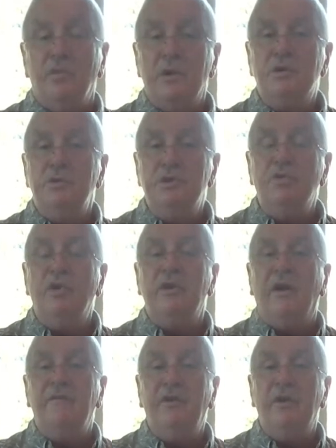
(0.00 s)
we're doing
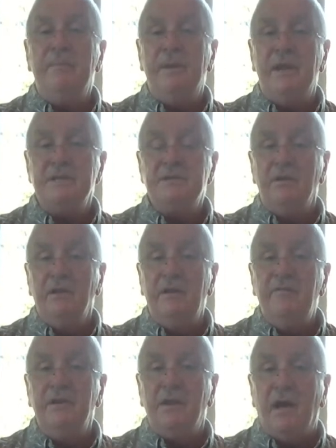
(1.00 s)
our very best to
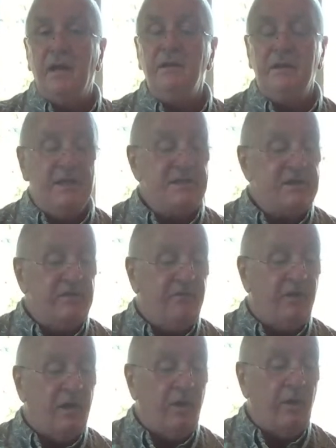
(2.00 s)
live in godliness and
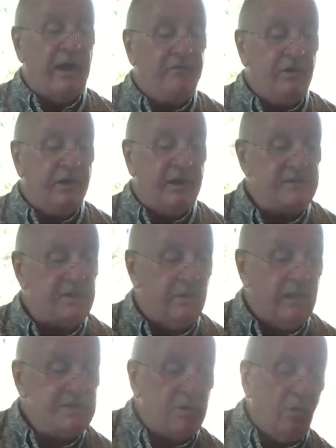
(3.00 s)
follow after him. So
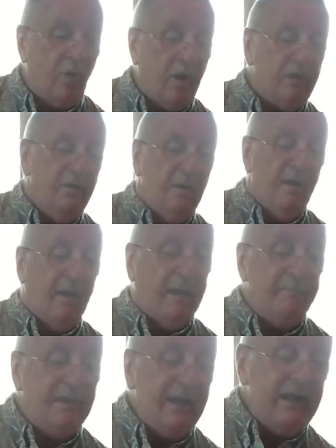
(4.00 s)
let's go on.
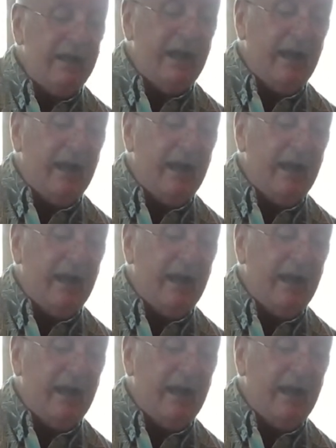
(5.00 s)
I'm getting